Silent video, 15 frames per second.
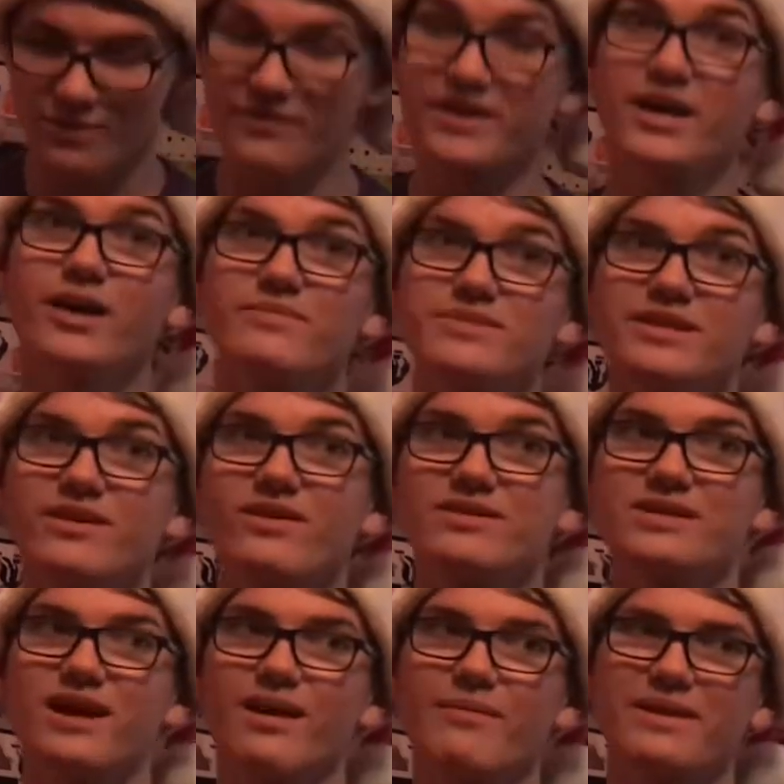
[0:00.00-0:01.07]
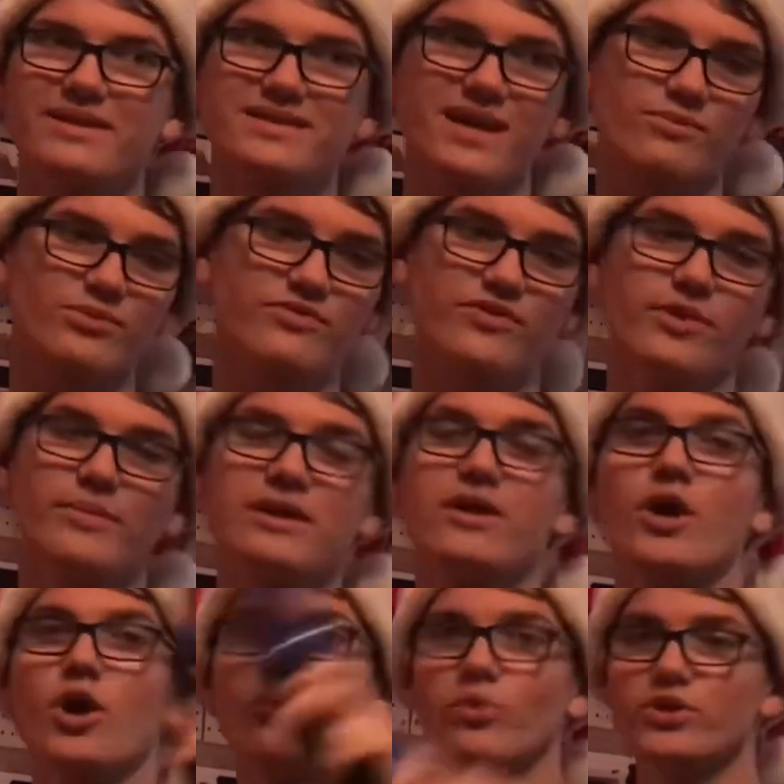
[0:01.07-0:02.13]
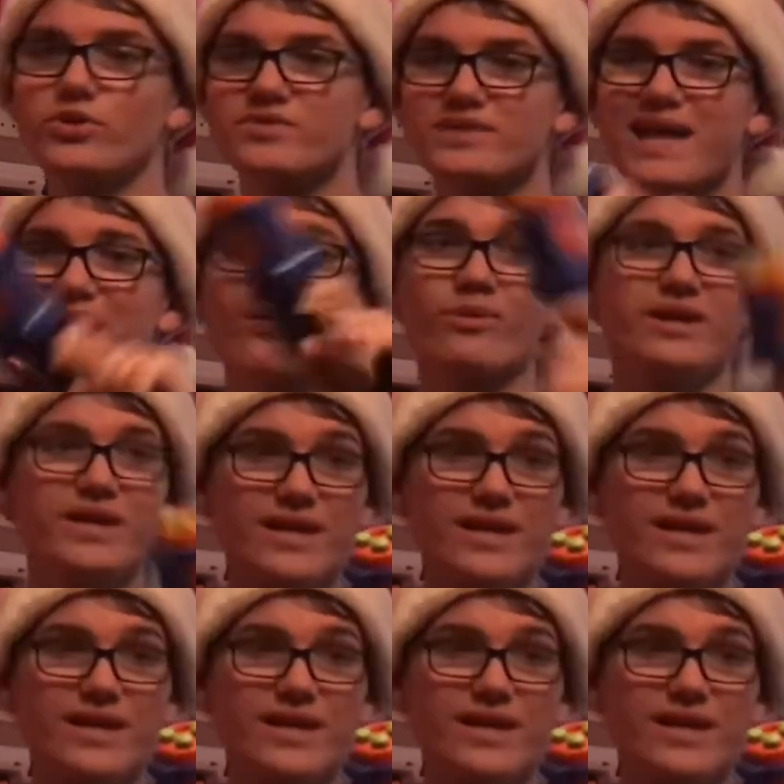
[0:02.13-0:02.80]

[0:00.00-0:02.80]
If it comes in on time by the time we film it, we'll use that one.